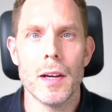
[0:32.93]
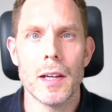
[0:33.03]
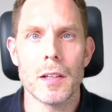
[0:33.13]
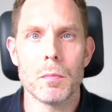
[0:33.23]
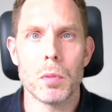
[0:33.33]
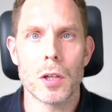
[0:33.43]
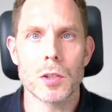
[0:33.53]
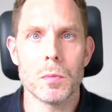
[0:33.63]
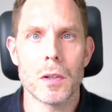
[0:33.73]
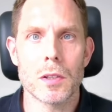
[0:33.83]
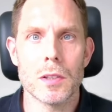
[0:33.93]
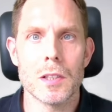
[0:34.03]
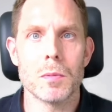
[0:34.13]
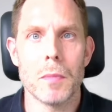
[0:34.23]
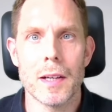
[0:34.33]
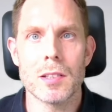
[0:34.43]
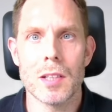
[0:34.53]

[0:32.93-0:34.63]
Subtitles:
that Proxmox is my